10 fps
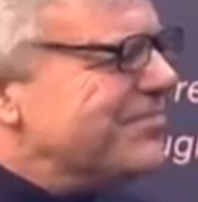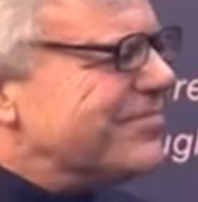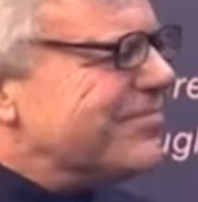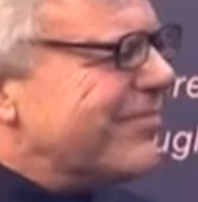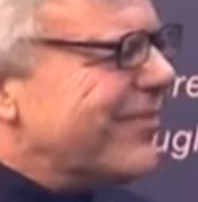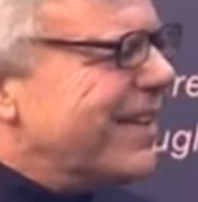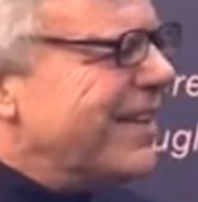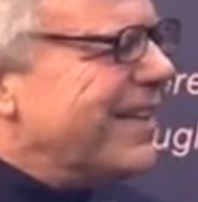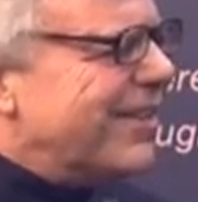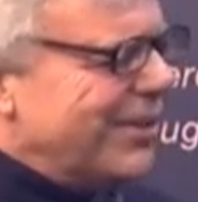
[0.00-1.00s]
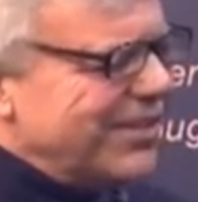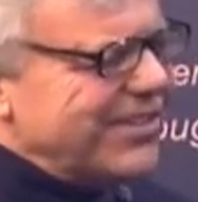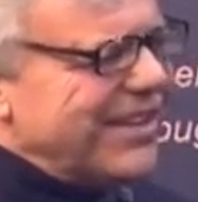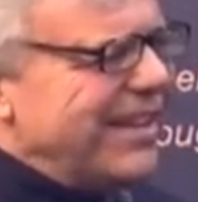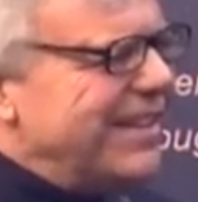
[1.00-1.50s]
Oh, of course. Of
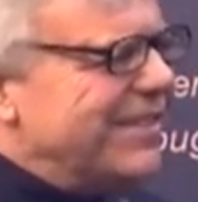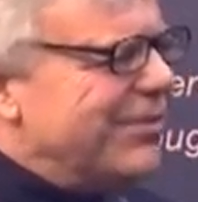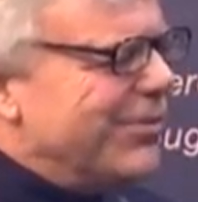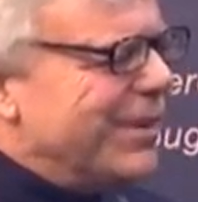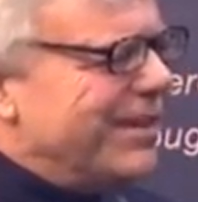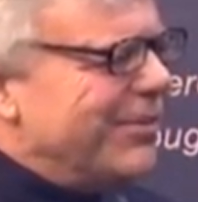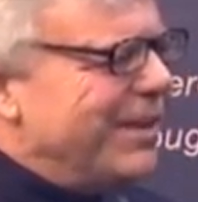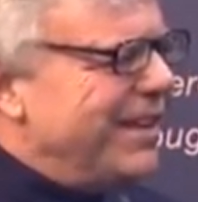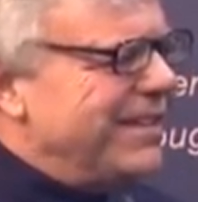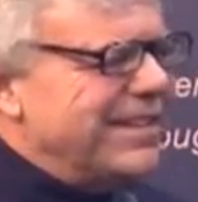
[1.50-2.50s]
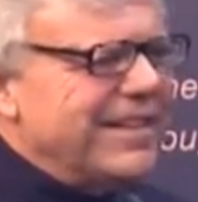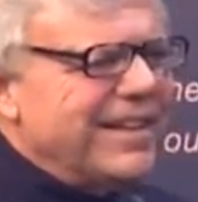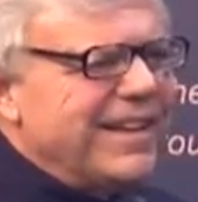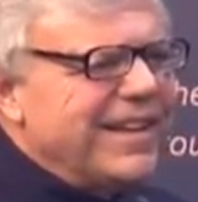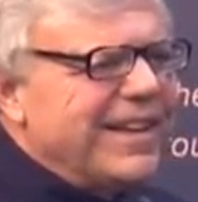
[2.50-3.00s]
course. And we. we oh, he
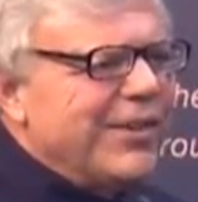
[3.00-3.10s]
gets it.